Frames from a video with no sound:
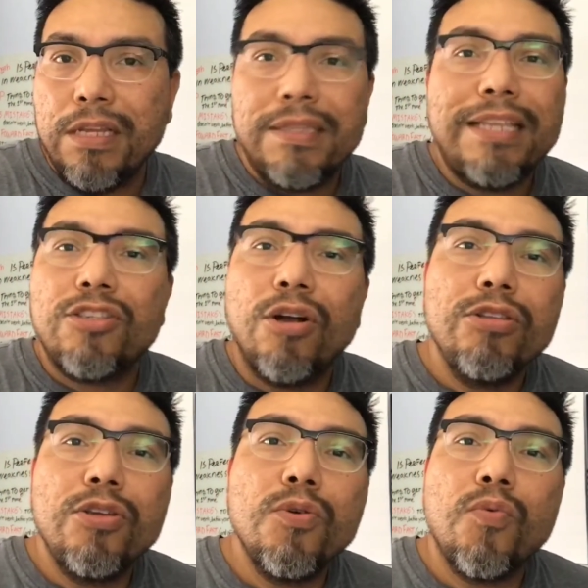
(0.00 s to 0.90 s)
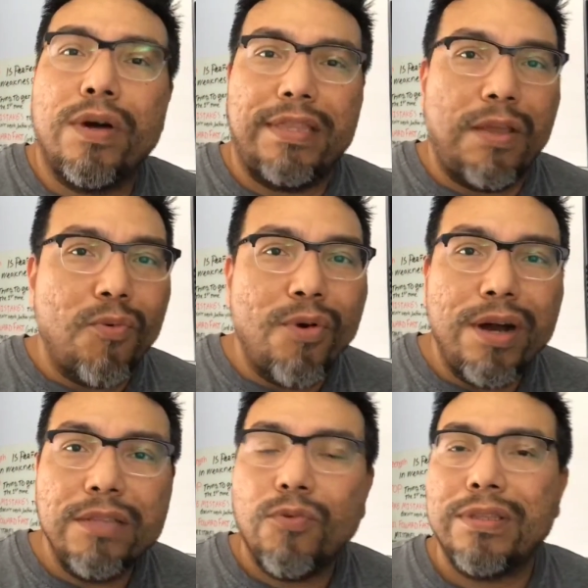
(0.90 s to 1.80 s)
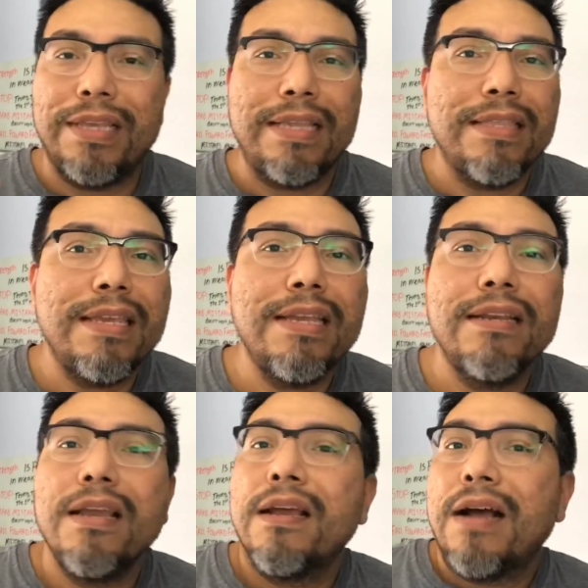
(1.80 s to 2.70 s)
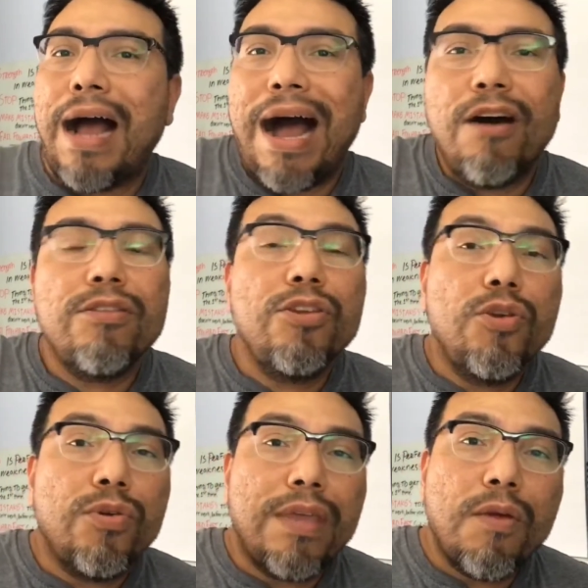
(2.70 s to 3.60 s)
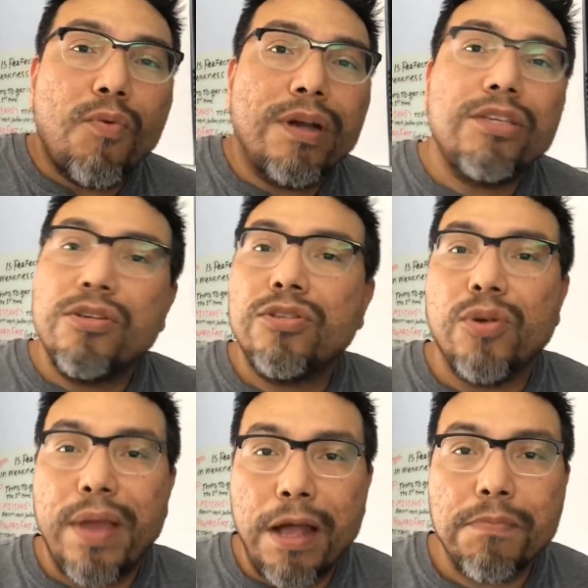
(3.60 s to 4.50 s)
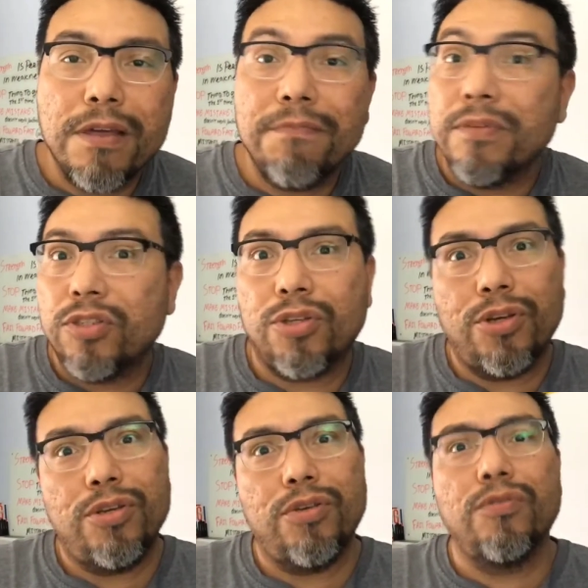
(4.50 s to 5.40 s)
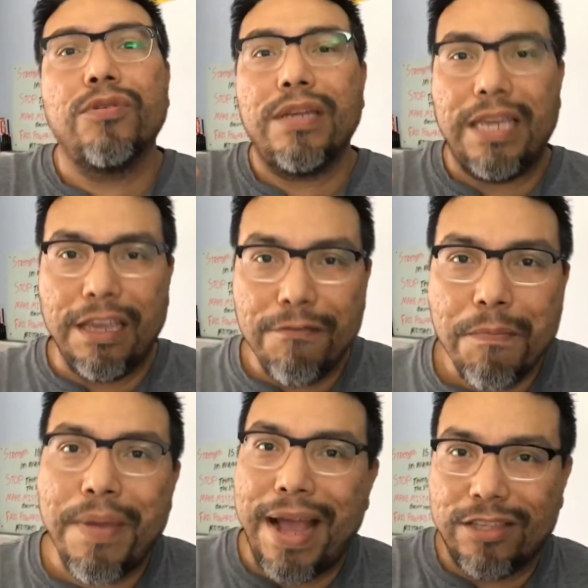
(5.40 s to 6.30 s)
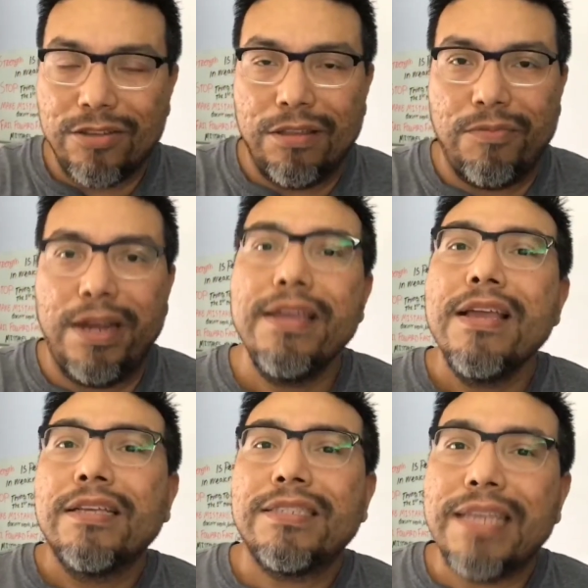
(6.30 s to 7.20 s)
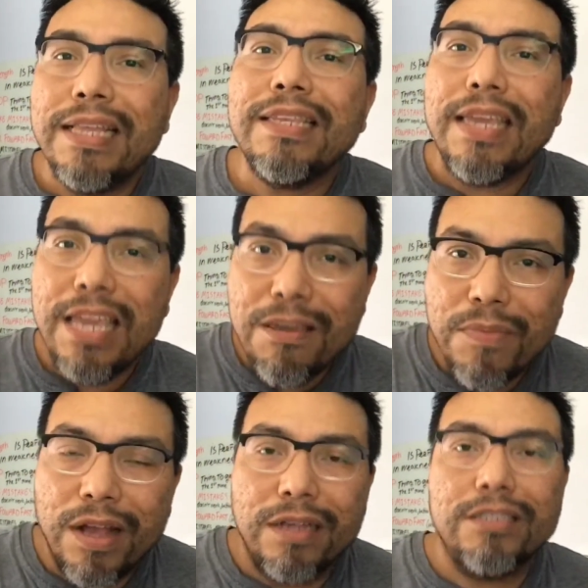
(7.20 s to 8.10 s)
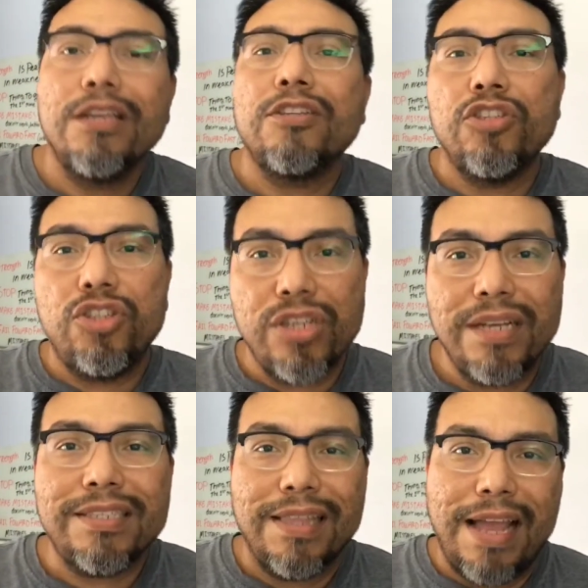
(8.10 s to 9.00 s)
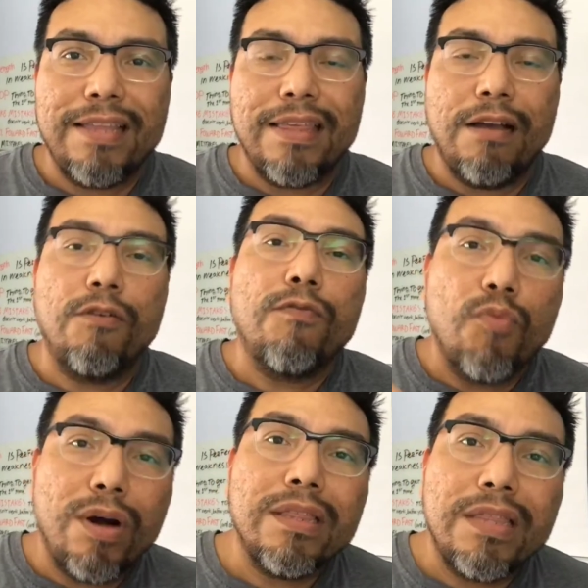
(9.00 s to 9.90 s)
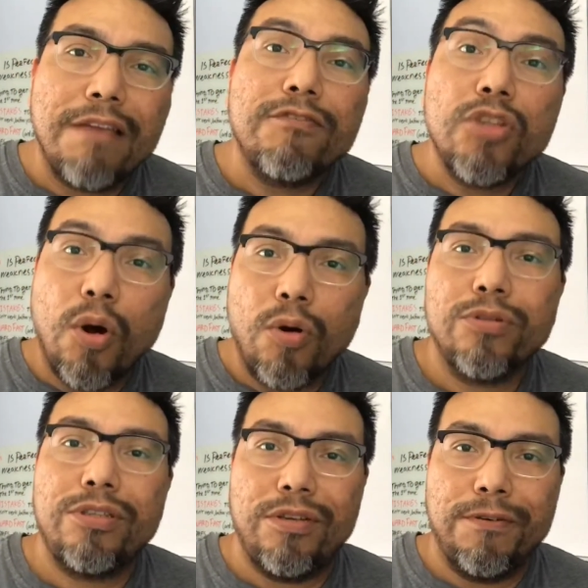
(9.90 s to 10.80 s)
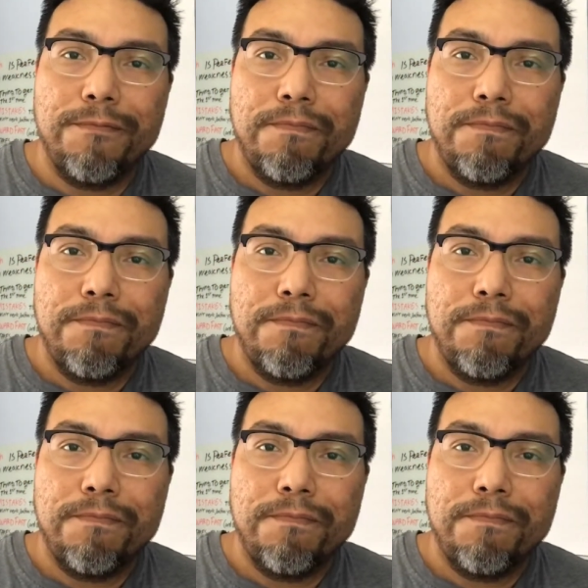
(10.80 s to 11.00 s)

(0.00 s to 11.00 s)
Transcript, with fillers: They told you what they want, what they need, how you they want you to help them, so you give it back to them, right? Send emails just like that of what they've told you.